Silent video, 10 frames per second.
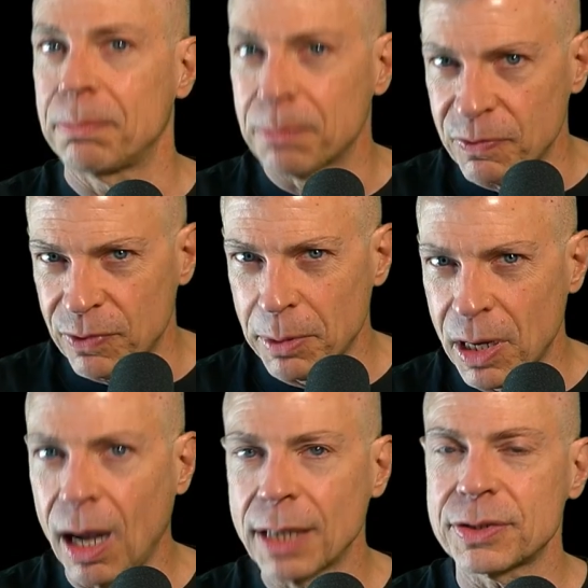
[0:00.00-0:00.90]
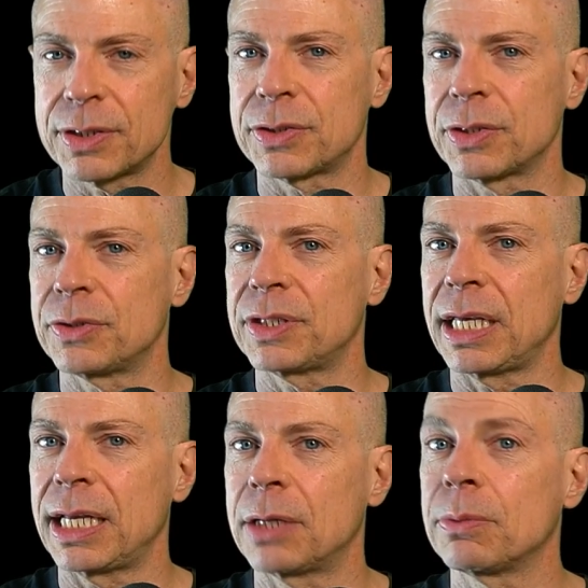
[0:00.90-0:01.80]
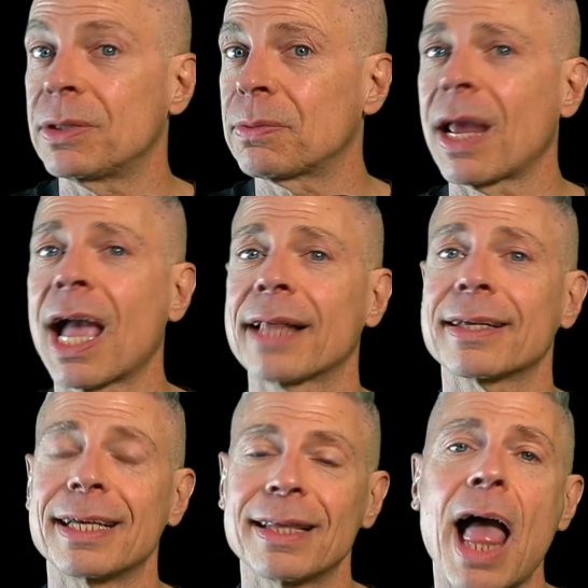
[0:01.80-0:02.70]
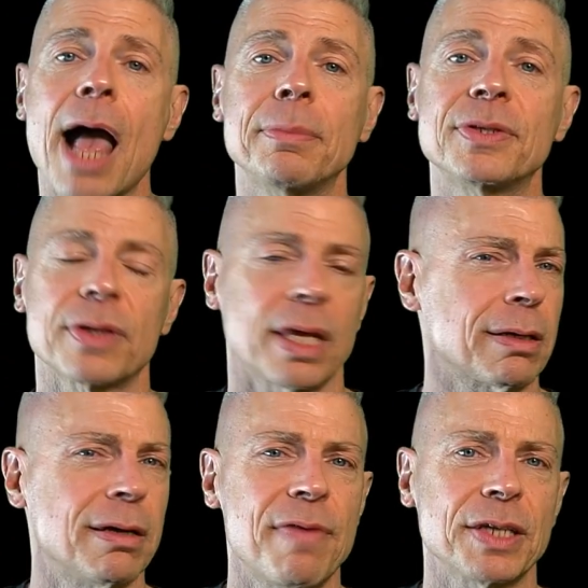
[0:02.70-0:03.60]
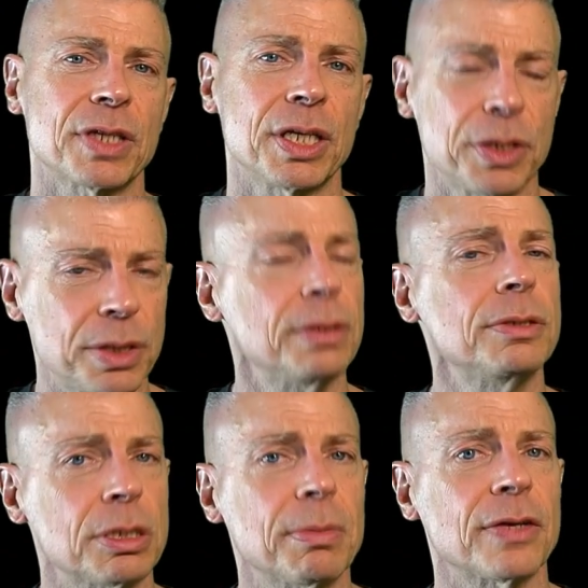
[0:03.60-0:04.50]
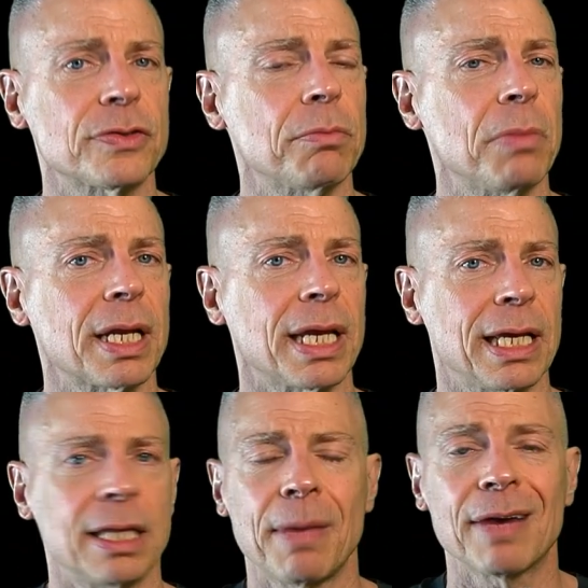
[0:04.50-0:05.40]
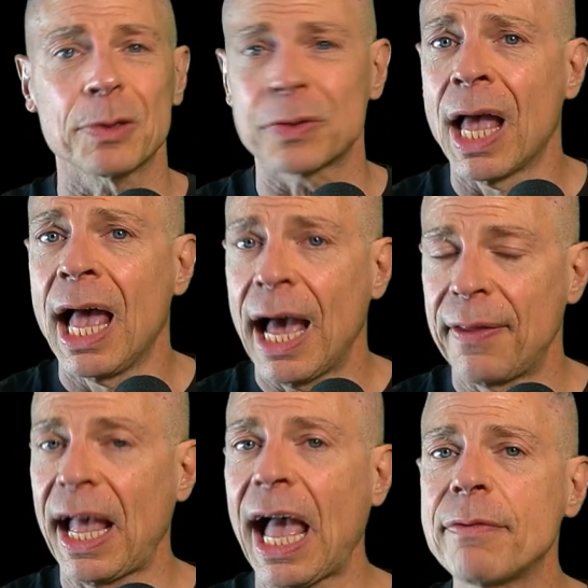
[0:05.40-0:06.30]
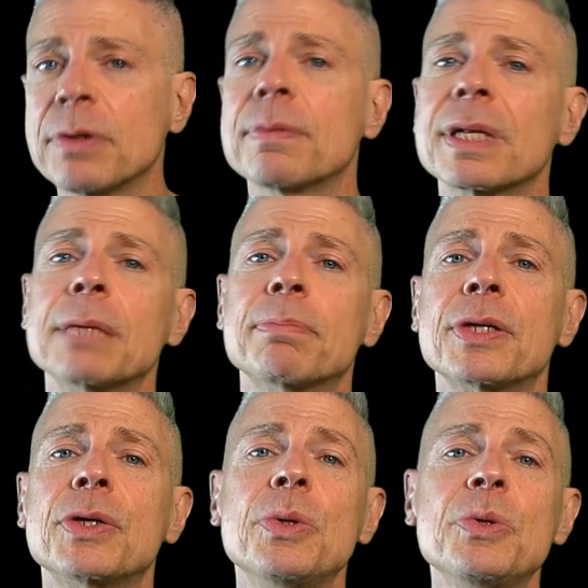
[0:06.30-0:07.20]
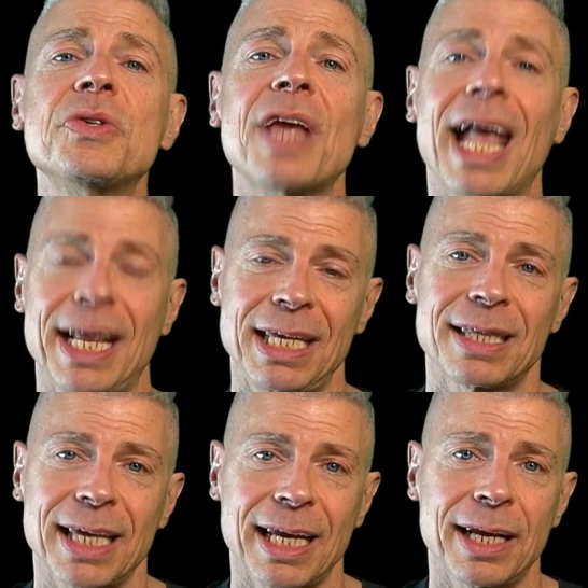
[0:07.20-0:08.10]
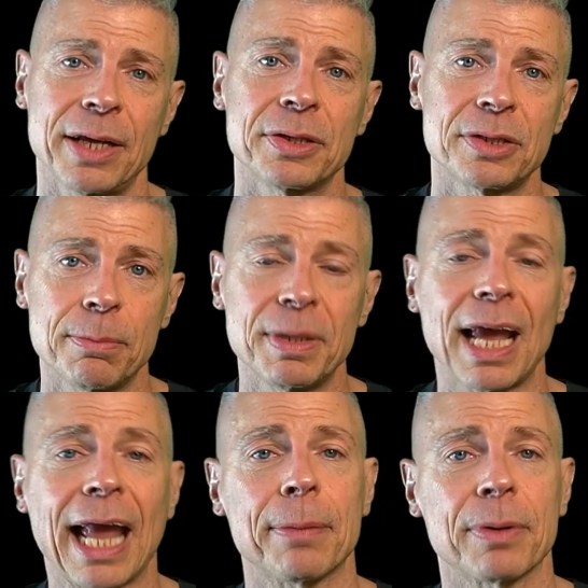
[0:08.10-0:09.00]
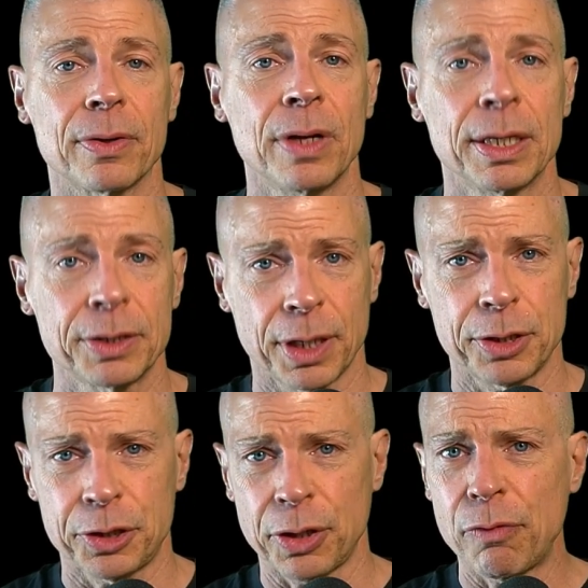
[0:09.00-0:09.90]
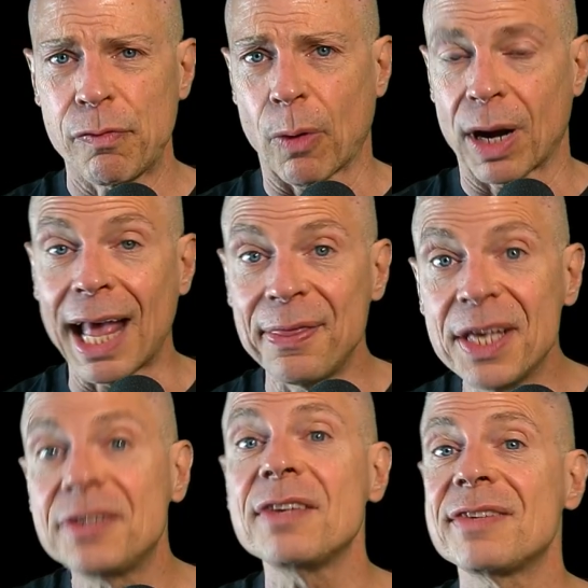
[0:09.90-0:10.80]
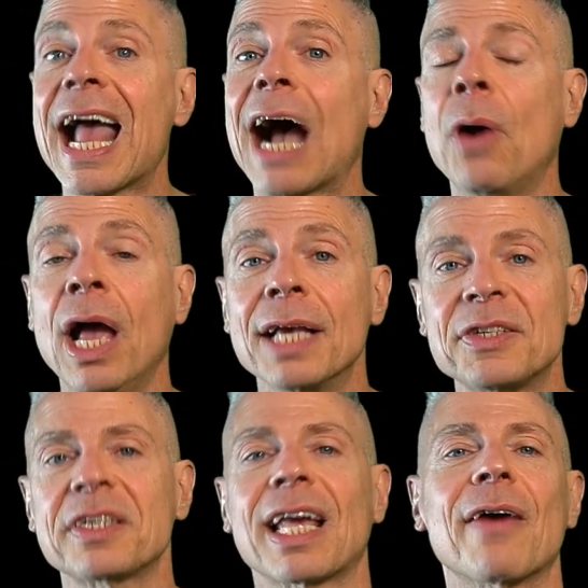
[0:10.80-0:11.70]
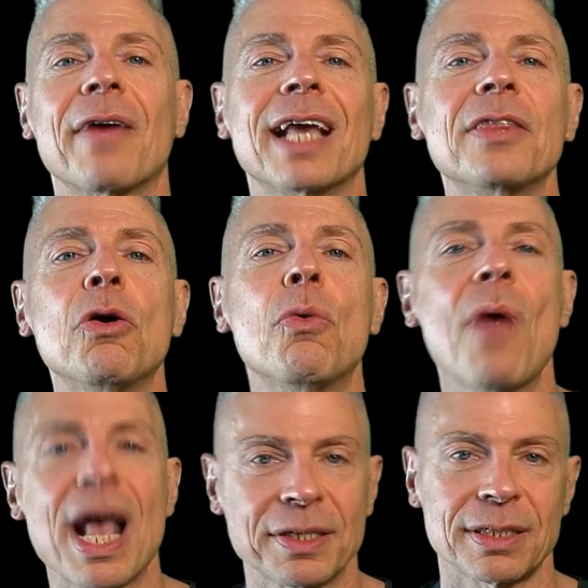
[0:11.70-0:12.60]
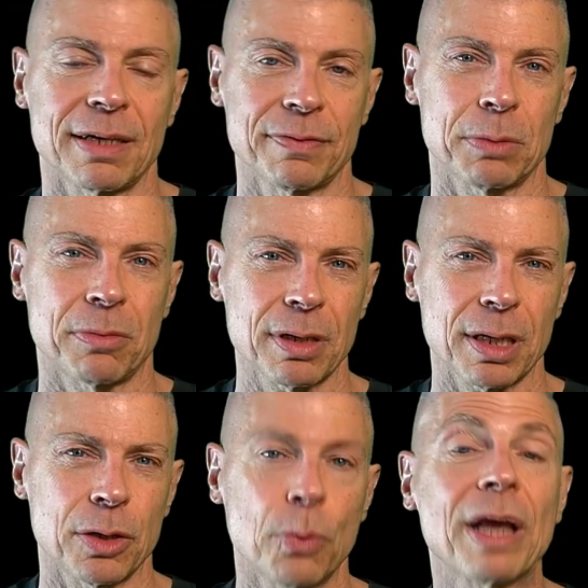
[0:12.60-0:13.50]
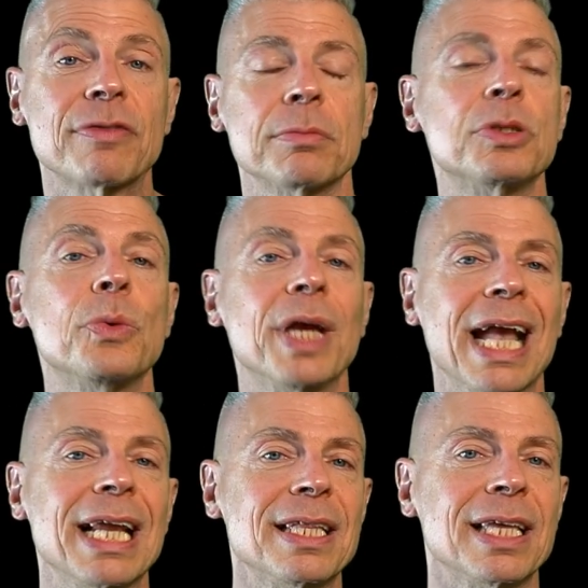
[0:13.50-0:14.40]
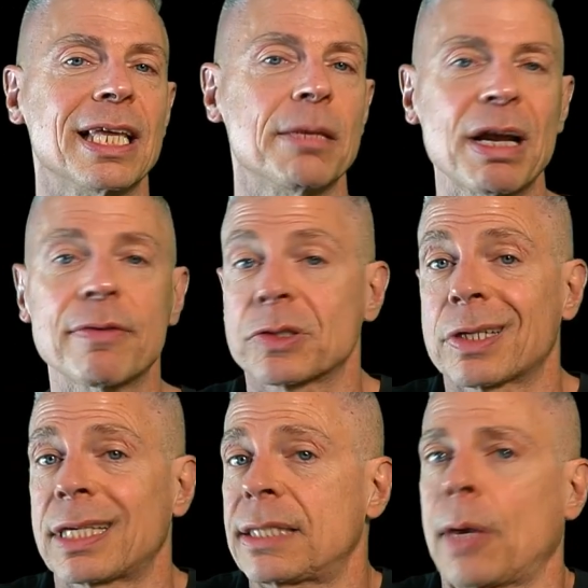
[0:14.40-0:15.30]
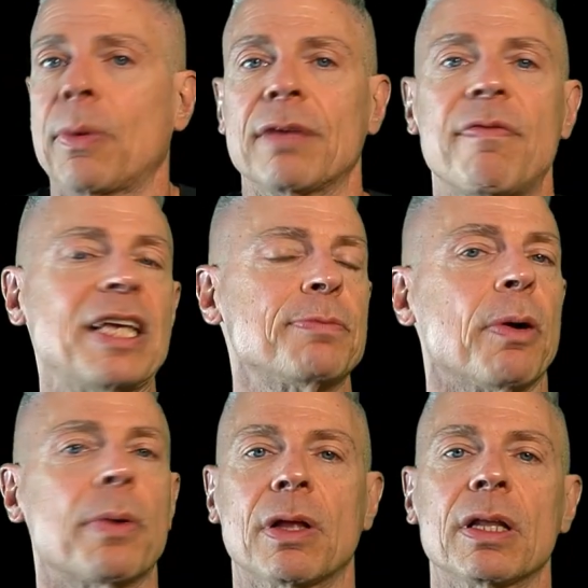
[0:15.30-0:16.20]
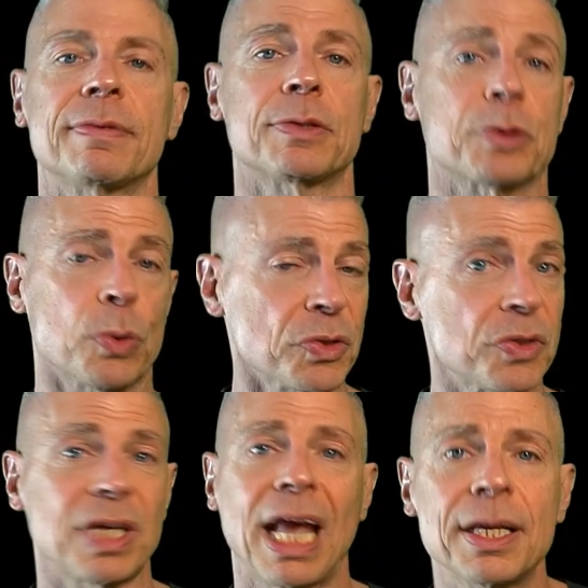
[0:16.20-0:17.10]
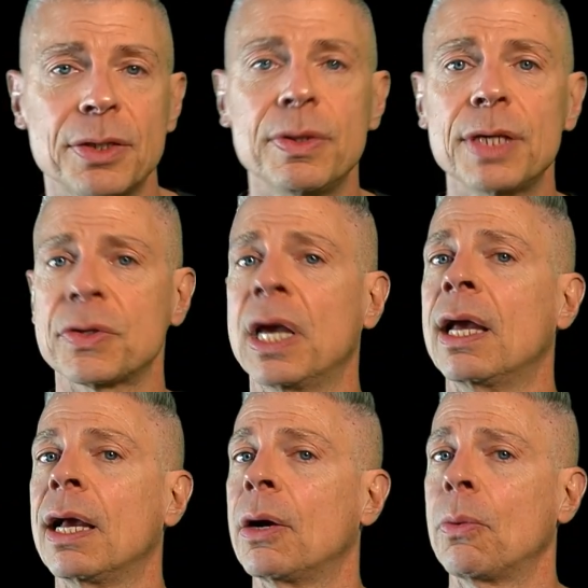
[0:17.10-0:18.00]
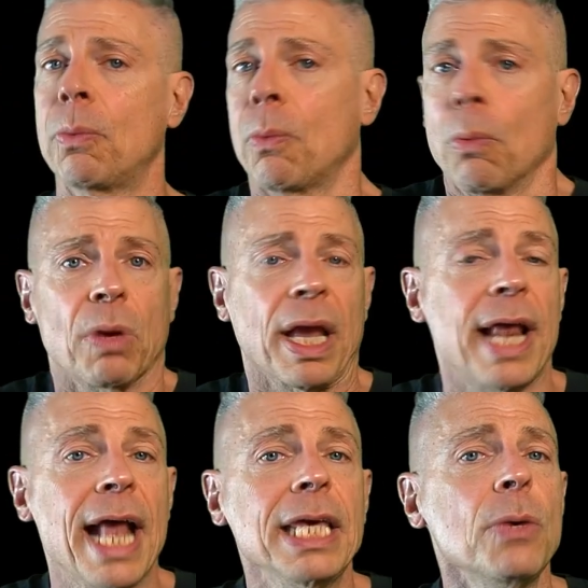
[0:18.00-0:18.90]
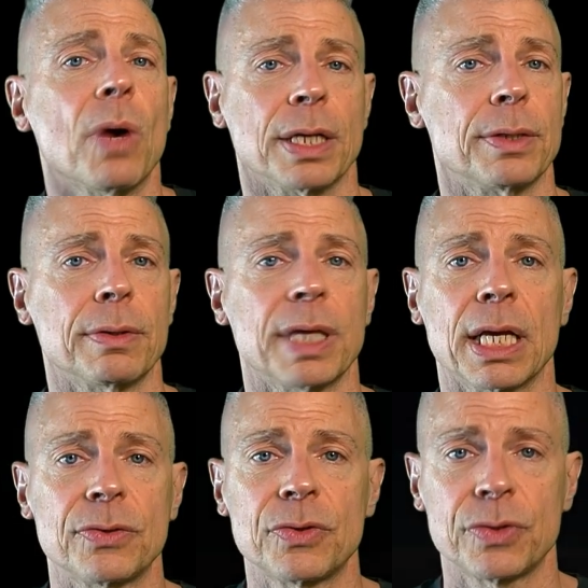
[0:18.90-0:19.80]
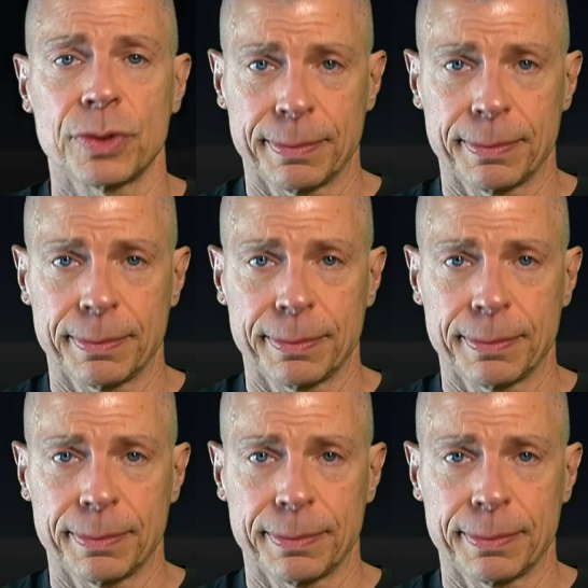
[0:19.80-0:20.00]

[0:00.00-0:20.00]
from costs associated with Reality Labs. So they are investing huge amounts of money in the metaverse, and they haven't really produced anything to be able to show for it. And this is now scaring the rest of the market away from doing anything in the metaverse, because they say, well, if Facebook, with all of its resources, can't do this, can anyone do this?